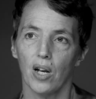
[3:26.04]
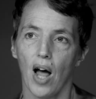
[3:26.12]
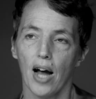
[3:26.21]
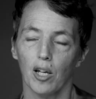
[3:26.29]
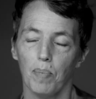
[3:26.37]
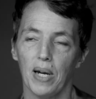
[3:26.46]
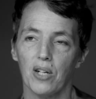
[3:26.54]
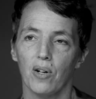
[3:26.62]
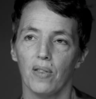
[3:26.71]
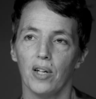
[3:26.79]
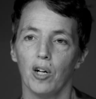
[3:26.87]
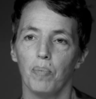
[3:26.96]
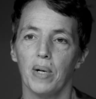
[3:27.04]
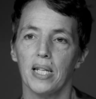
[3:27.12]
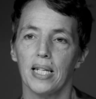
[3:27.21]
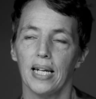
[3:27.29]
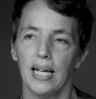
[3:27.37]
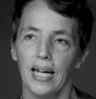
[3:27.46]
an occupational
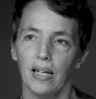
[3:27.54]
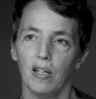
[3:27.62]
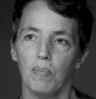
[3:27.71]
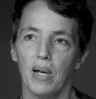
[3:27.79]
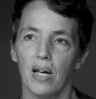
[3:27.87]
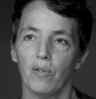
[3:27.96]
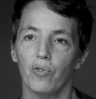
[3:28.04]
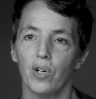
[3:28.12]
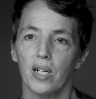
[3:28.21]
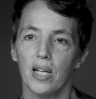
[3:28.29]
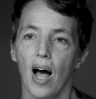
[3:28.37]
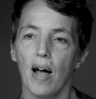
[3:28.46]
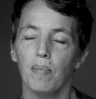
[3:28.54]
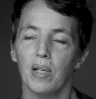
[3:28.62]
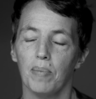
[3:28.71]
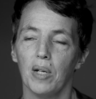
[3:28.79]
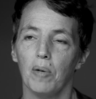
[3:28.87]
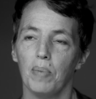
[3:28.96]
therapist, and a handyman for a
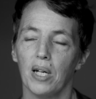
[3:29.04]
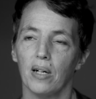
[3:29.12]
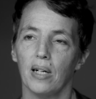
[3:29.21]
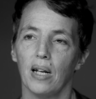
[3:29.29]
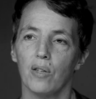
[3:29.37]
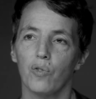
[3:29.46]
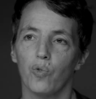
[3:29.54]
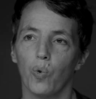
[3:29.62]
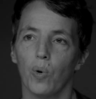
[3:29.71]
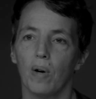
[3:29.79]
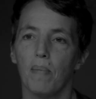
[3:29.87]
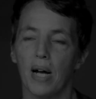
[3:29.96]
time-limited period. It's four